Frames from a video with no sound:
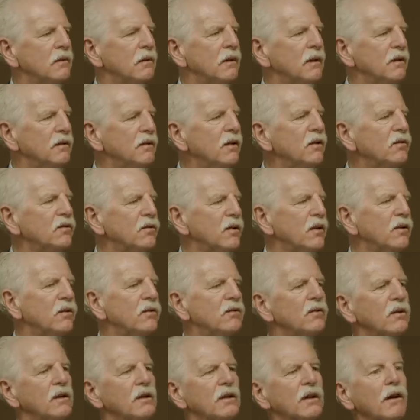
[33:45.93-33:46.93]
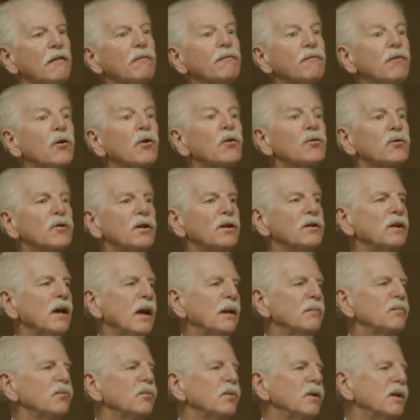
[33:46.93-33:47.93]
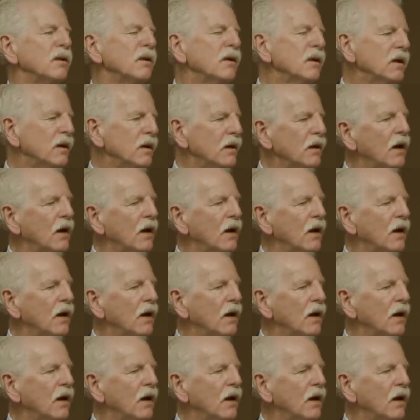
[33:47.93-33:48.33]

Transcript: And this is in our first attempt with,